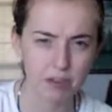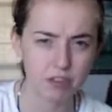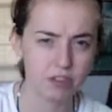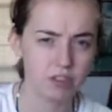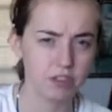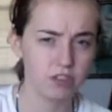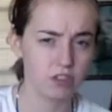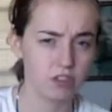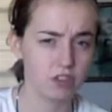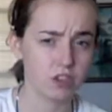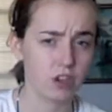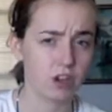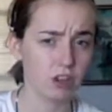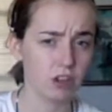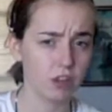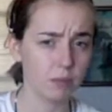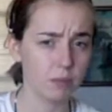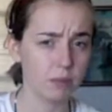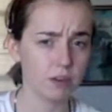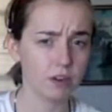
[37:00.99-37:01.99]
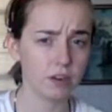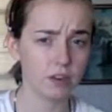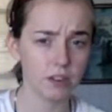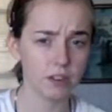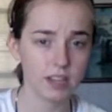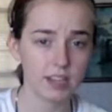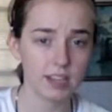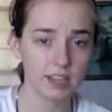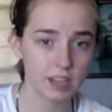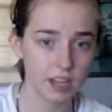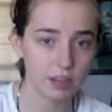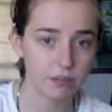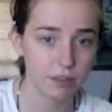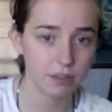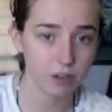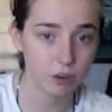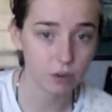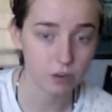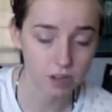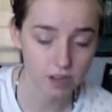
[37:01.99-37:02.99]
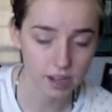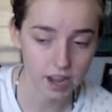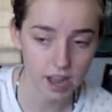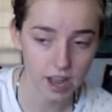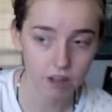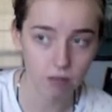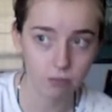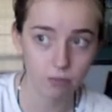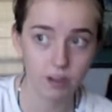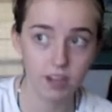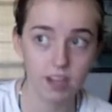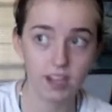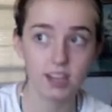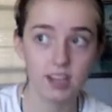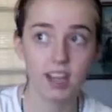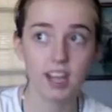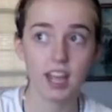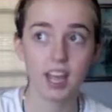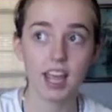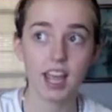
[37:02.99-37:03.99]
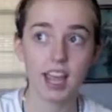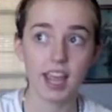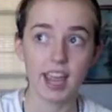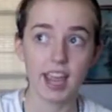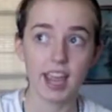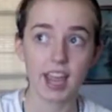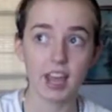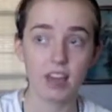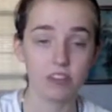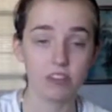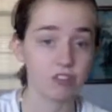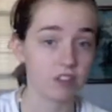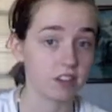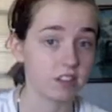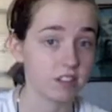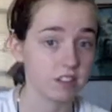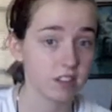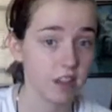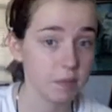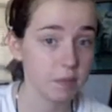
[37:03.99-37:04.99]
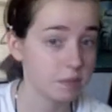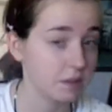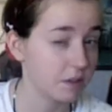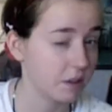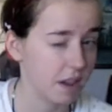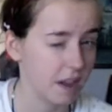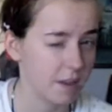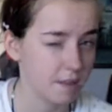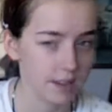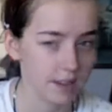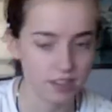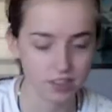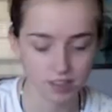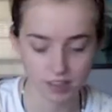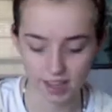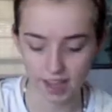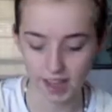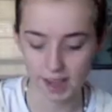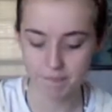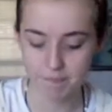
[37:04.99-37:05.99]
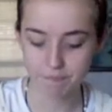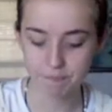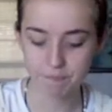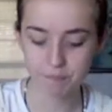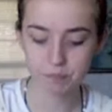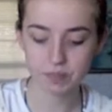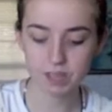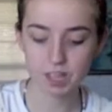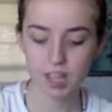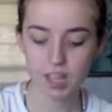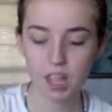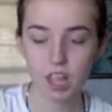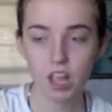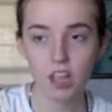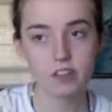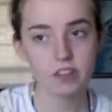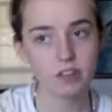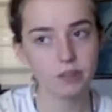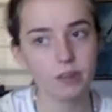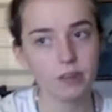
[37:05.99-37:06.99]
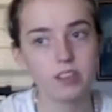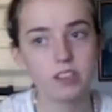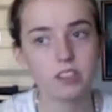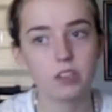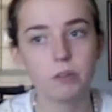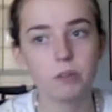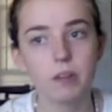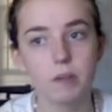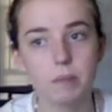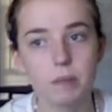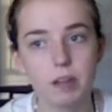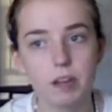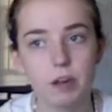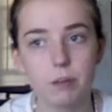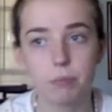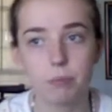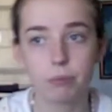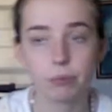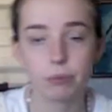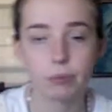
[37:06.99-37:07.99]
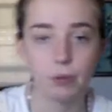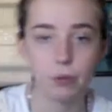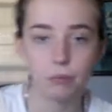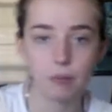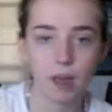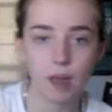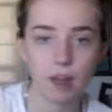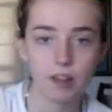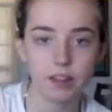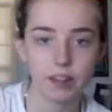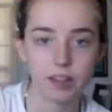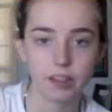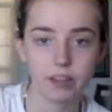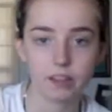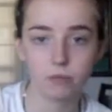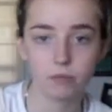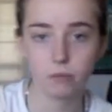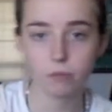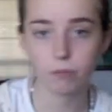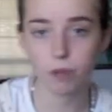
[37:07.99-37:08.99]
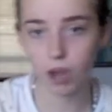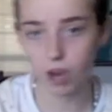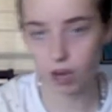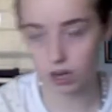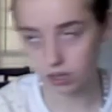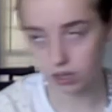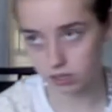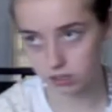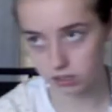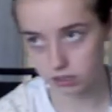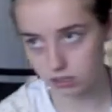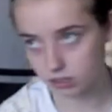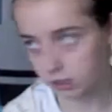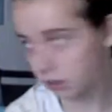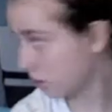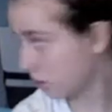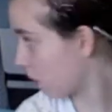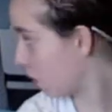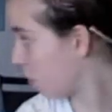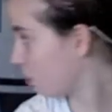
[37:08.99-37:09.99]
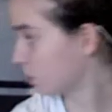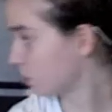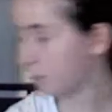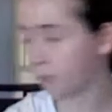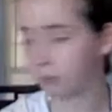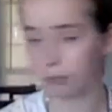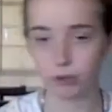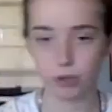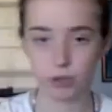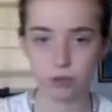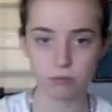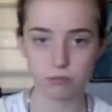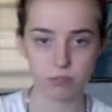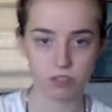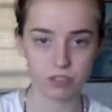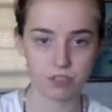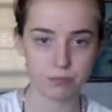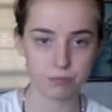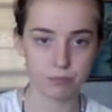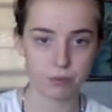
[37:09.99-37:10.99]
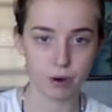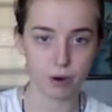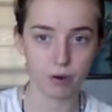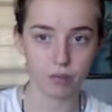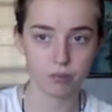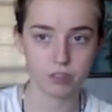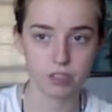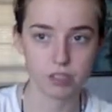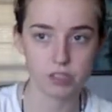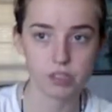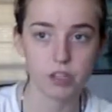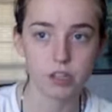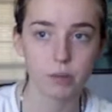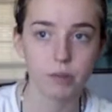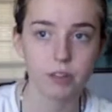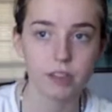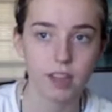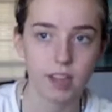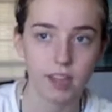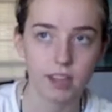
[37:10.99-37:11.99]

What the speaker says: do the show a little bit early and record on Halloween and dress up, so I might do that. So anyway, so we put a broom out, like our old broom just broke, and so we